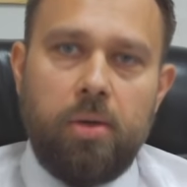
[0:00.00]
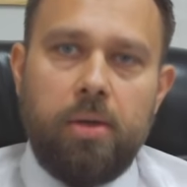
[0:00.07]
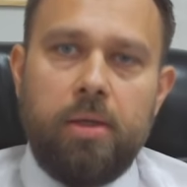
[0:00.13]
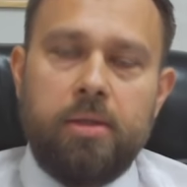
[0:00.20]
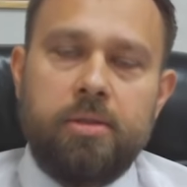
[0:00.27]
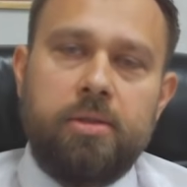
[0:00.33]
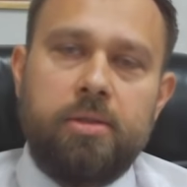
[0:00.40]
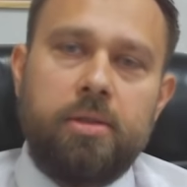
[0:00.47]

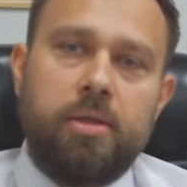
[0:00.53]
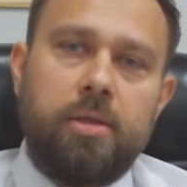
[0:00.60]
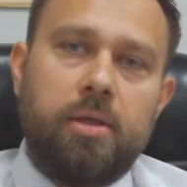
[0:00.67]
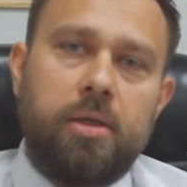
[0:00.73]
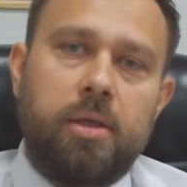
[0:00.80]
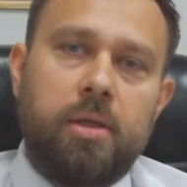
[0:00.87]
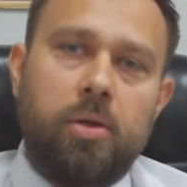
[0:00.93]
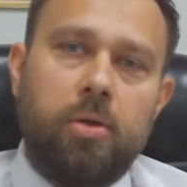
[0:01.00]
And
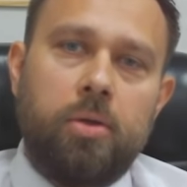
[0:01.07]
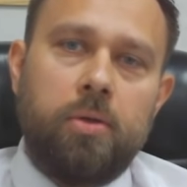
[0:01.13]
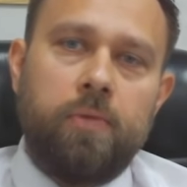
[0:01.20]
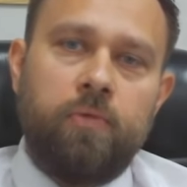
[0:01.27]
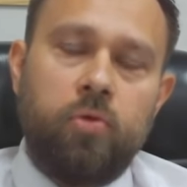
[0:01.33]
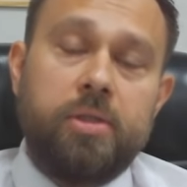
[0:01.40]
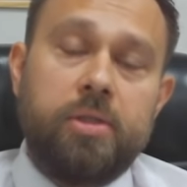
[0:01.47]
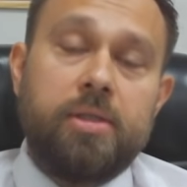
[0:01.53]
uh,
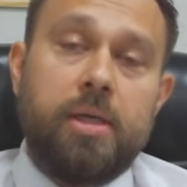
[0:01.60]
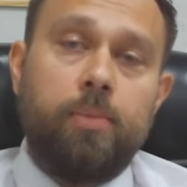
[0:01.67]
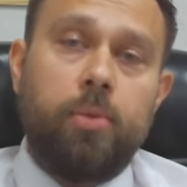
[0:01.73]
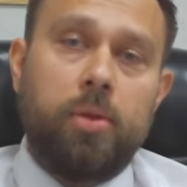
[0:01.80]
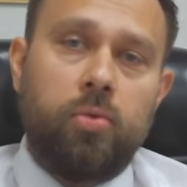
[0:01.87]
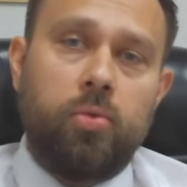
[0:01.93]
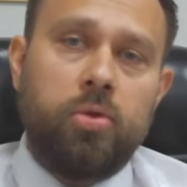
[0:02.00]
for example,